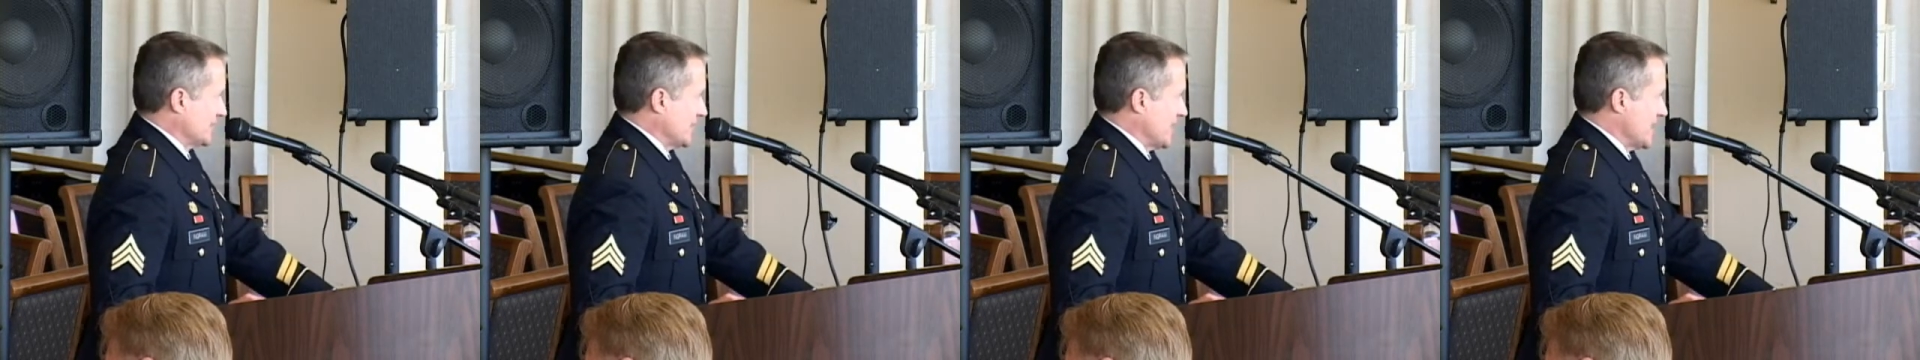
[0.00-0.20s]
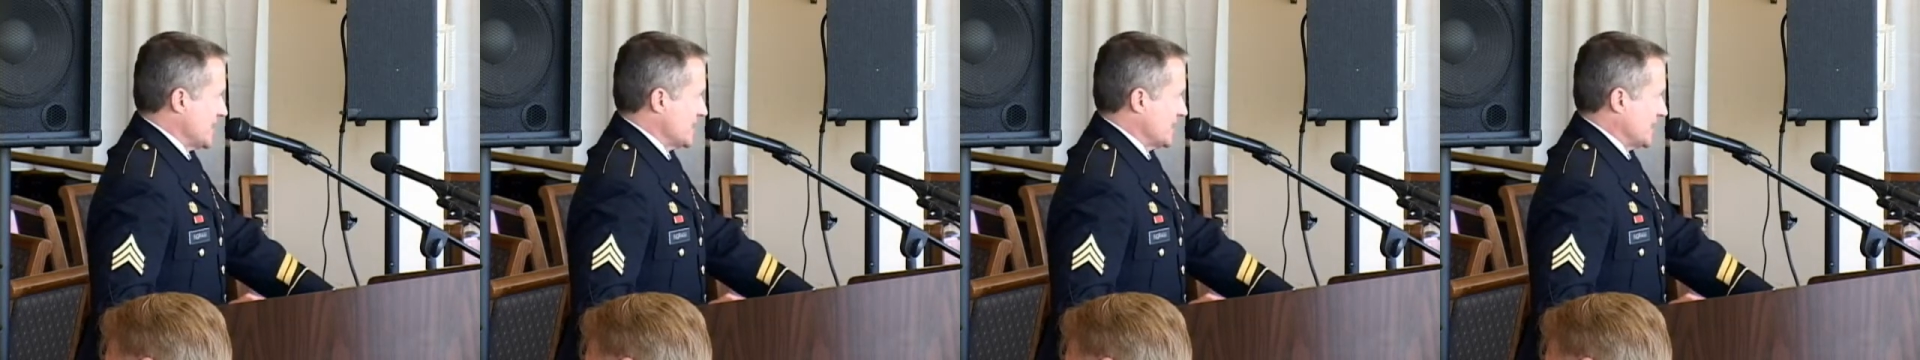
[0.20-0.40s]
to
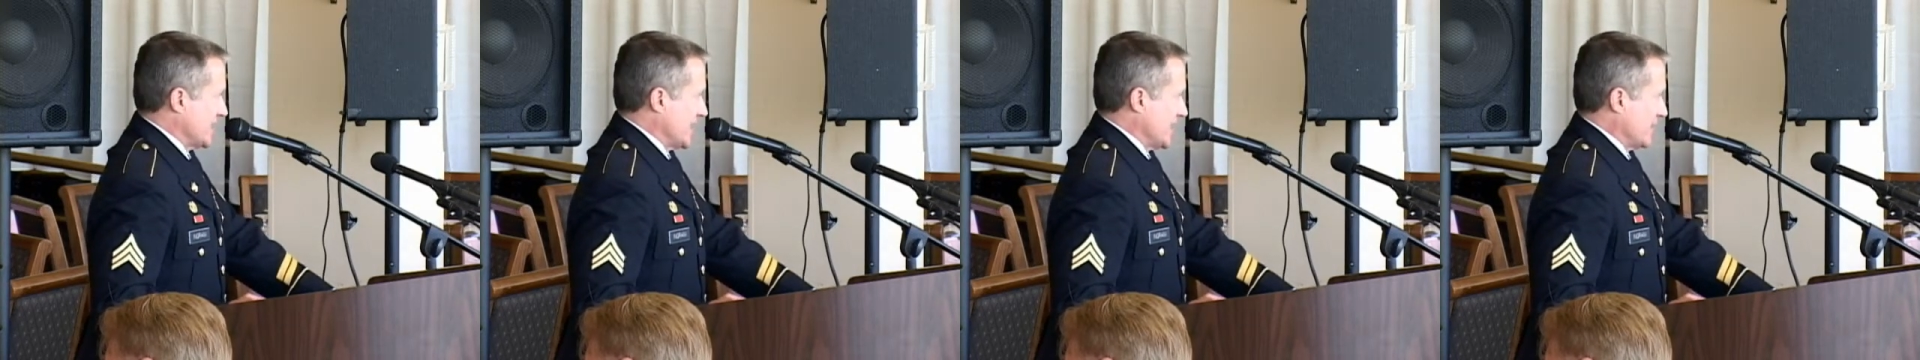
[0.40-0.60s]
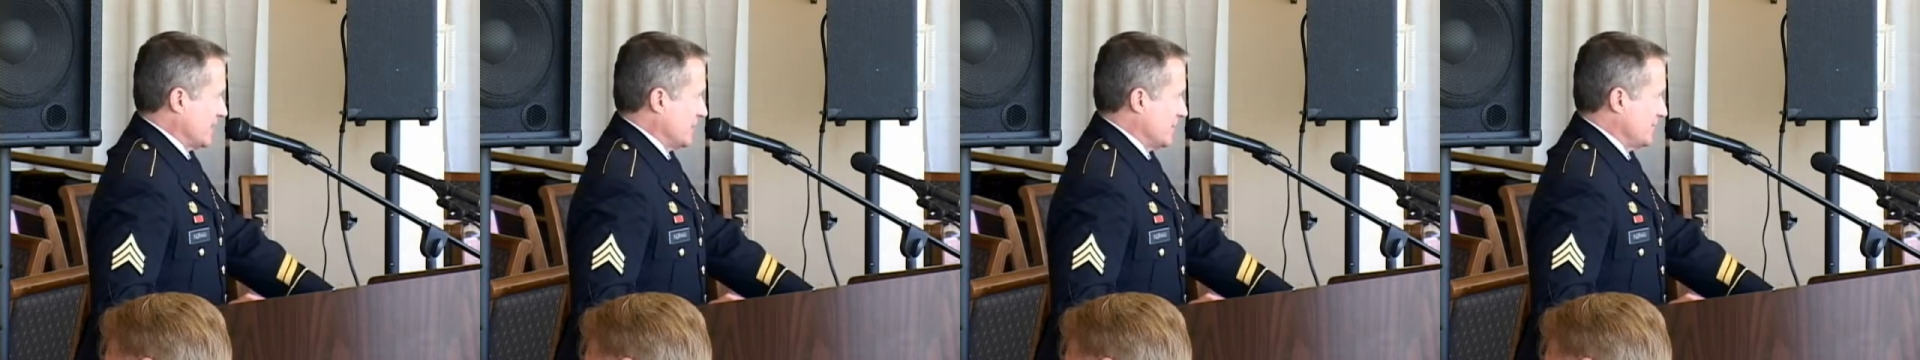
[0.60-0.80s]
take
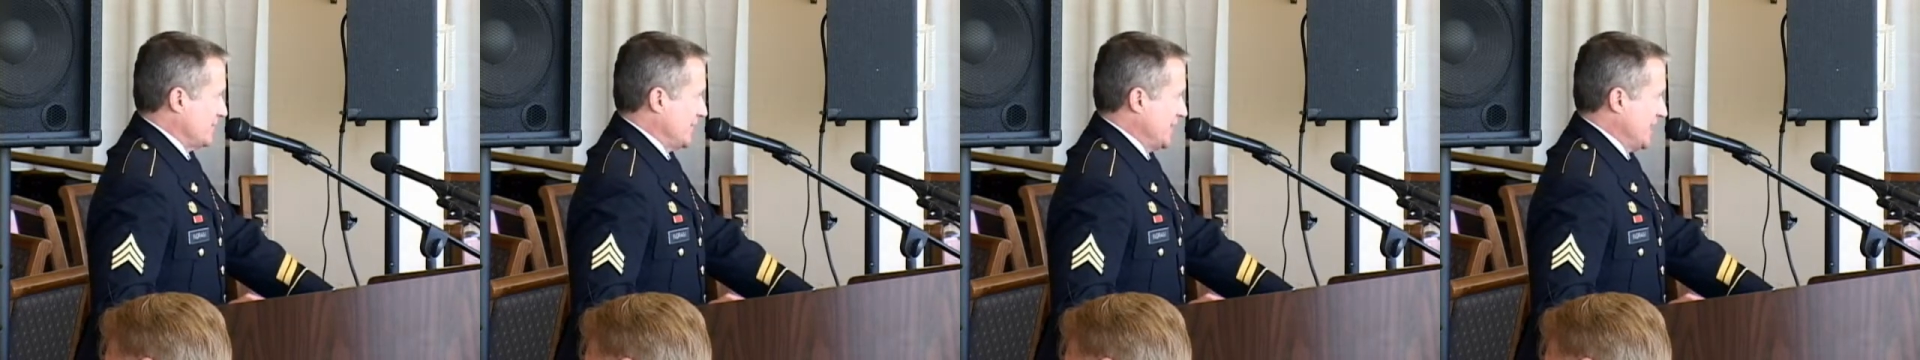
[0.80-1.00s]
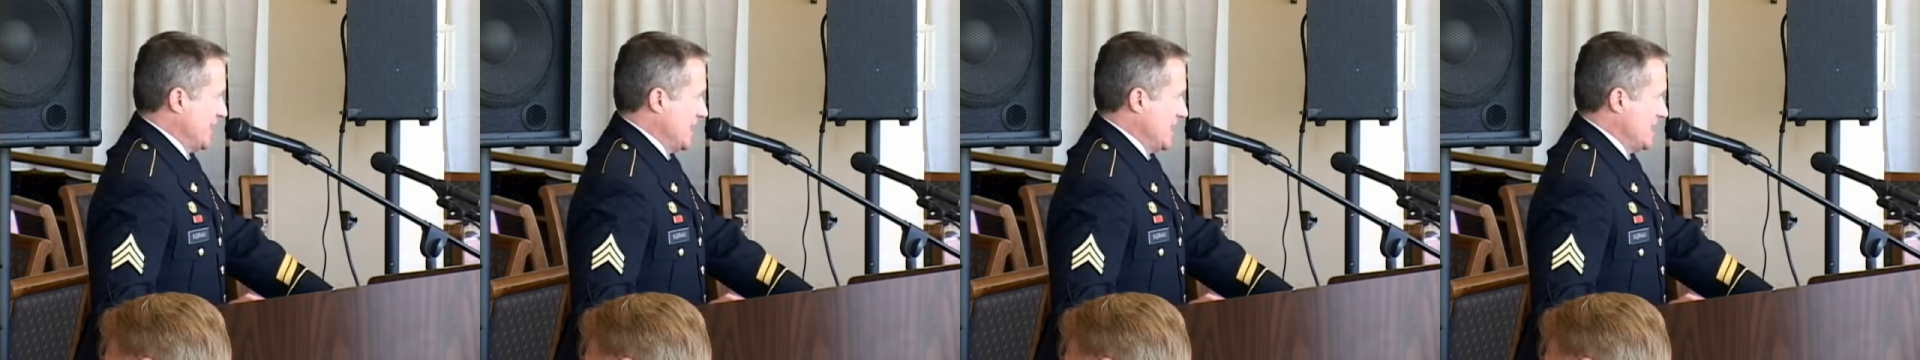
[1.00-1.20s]
care
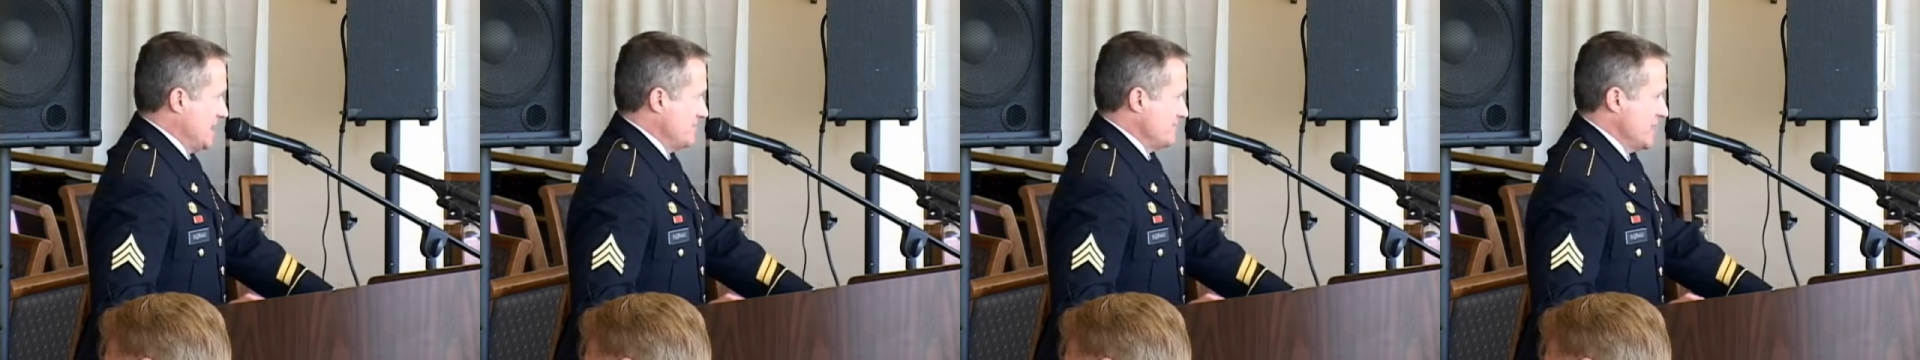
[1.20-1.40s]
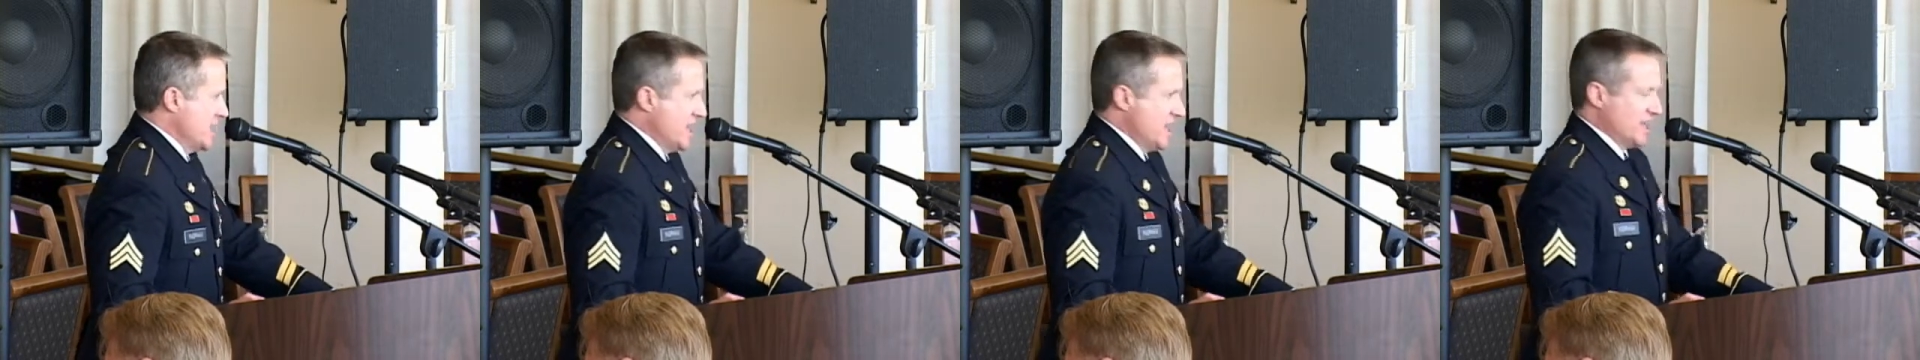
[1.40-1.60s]
of
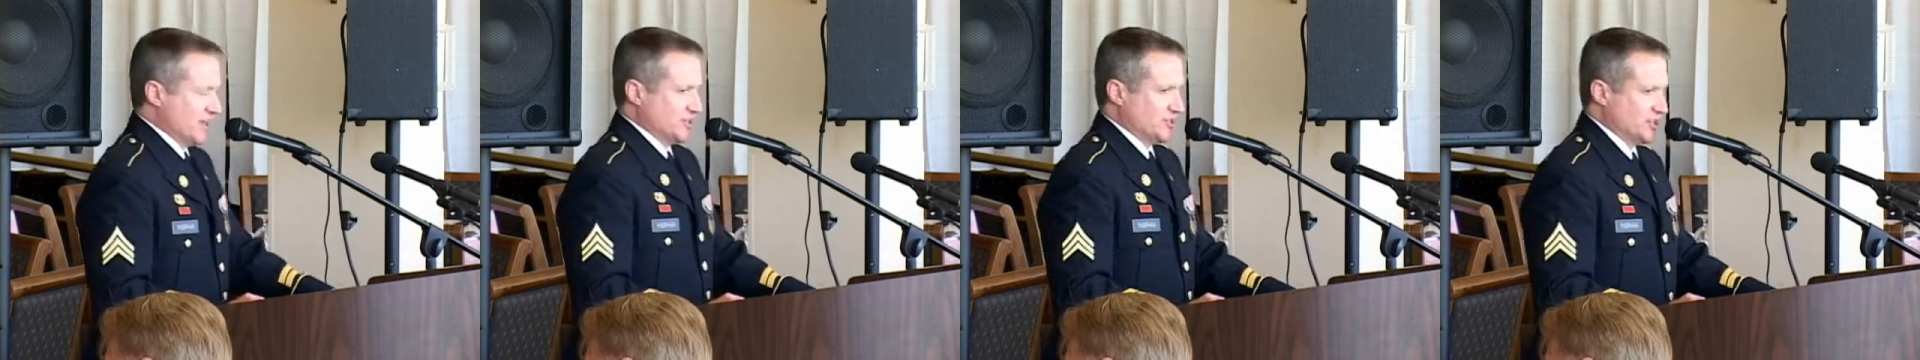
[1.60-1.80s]
them,